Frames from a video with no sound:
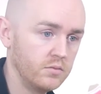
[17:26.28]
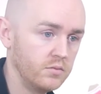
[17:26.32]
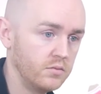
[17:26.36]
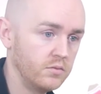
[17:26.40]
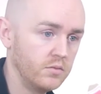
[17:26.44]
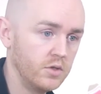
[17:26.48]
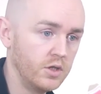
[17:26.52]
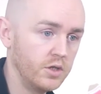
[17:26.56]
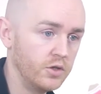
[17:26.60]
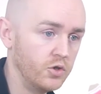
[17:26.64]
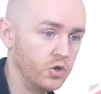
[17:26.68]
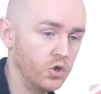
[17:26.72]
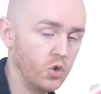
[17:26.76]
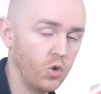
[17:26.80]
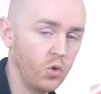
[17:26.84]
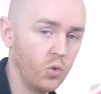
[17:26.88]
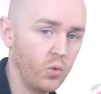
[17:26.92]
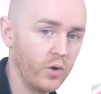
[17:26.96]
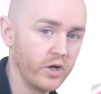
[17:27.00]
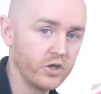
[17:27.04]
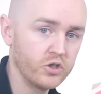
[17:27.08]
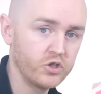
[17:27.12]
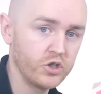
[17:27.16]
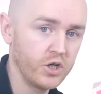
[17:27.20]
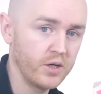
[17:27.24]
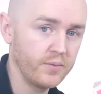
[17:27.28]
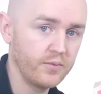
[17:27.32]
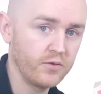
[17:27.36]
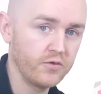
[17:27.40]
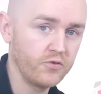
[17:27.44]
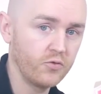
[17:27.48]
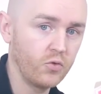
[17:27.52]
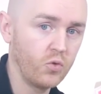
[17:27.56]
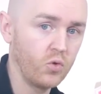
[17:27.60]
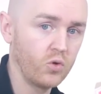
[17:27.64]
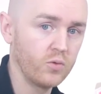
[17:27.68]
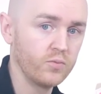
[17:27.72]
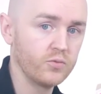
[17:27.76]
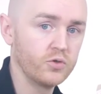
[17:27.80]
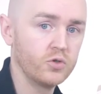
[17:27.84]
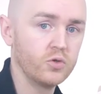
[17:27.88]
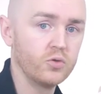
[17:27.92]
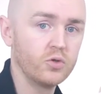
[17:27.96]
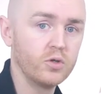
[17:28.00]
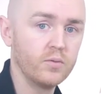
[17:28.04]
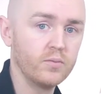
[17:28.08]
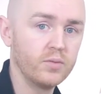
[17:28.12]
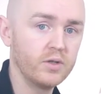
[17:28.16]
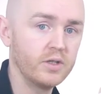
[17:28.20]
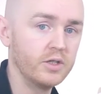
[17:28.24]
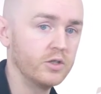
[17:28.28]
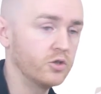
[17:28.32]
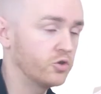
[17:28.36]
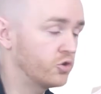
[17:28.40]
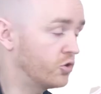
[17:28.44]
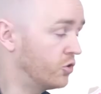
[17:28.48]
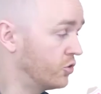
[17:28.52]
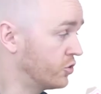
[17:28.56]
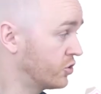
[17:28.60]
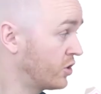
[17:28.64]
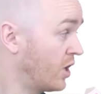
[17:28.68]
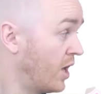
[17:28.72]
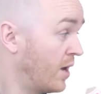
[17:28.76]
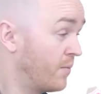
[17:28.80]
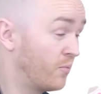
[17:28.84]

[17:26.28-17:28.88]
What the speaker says: in no way, shape or form to complete trust.